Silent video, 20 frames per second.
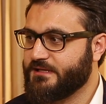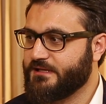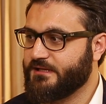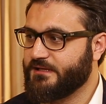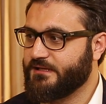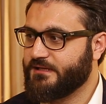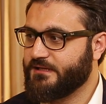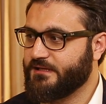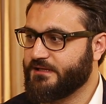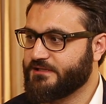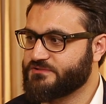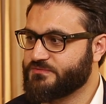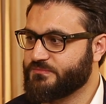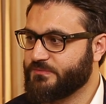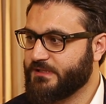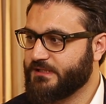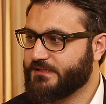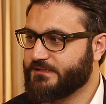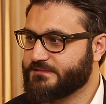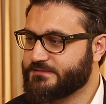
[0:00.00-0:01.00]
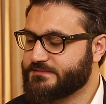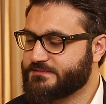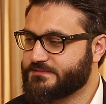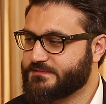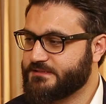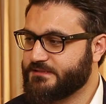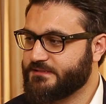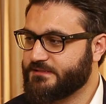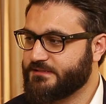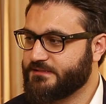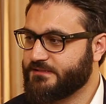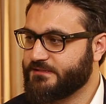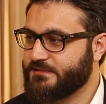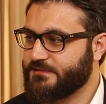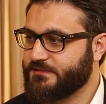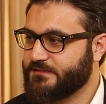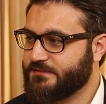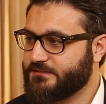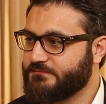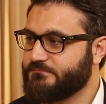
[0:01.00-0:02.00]
as well as
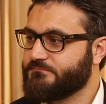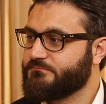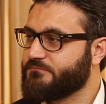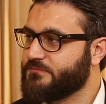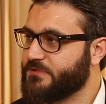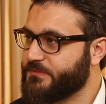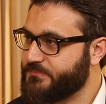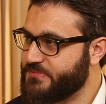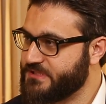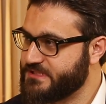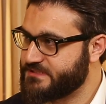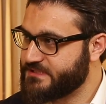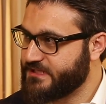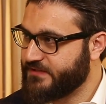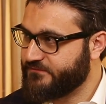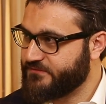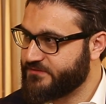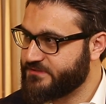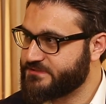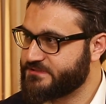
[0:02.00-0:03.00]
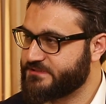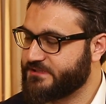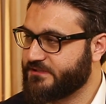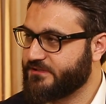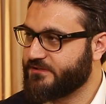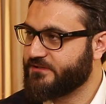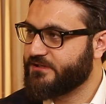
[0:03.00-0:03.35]
the peace efforts that